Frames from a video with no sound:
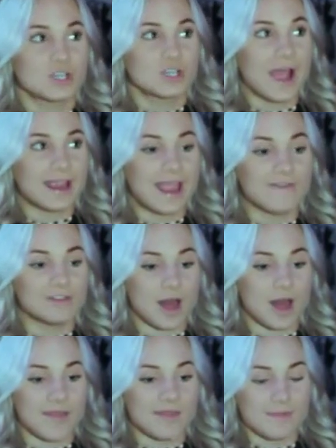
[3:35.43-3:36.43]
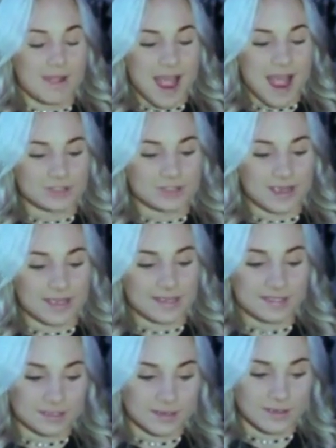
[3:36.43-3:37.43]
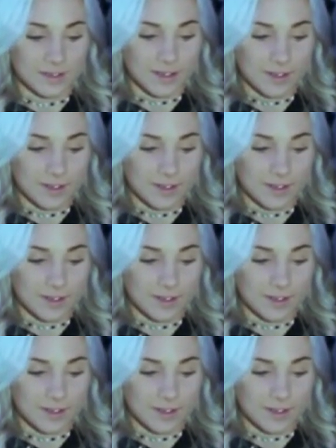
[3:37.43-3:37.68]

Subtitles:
So I gave a lot of them my address.